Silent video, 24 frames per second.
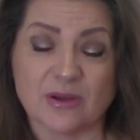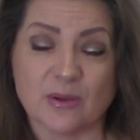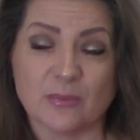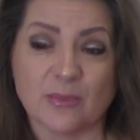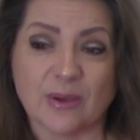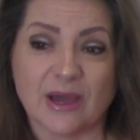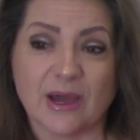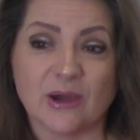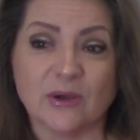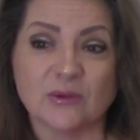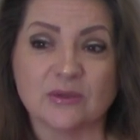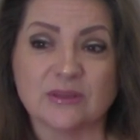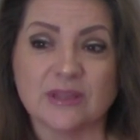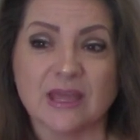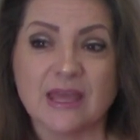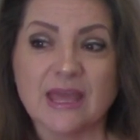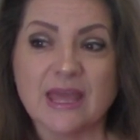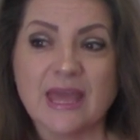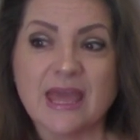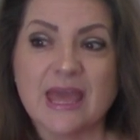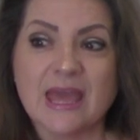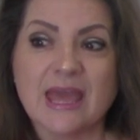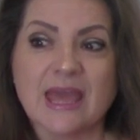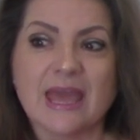about.
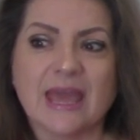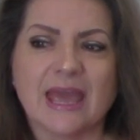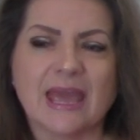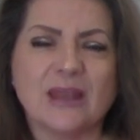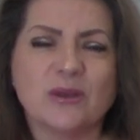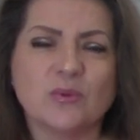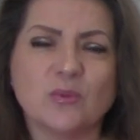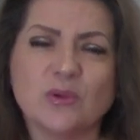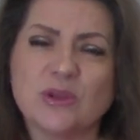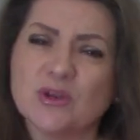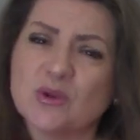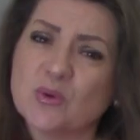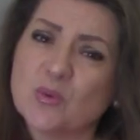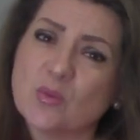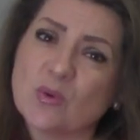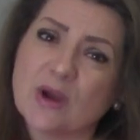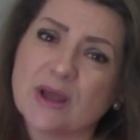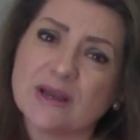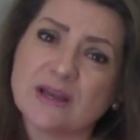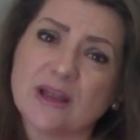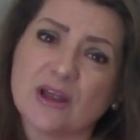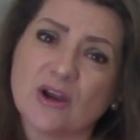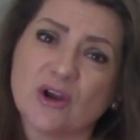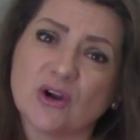And we don't
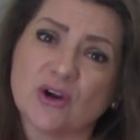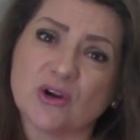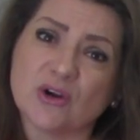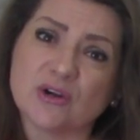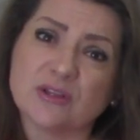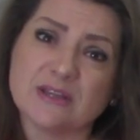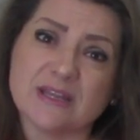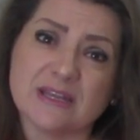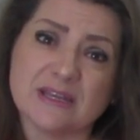want to hurt